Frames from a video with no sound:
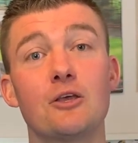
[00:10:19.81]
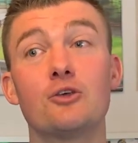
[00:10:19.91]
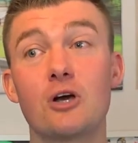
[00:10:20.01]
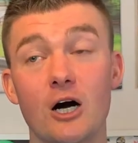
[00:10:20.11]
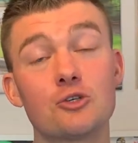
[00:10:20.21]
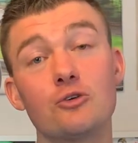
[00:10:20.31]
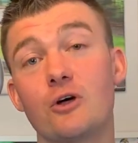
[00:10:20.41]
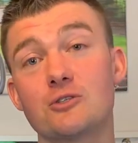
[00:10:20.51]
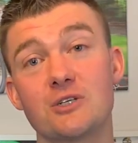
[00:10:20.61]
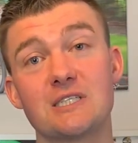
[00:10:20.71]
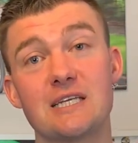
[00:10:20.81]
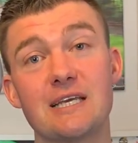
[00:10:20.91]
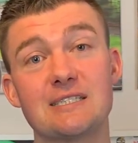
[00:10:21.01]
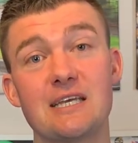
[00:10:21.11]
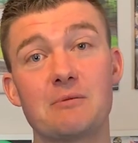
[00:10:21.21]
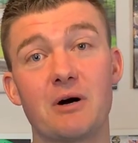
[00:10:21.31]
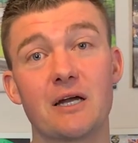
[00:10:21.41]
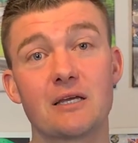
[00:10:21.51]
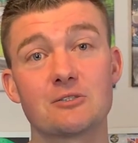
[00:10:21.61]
you can't do those on the TT bike.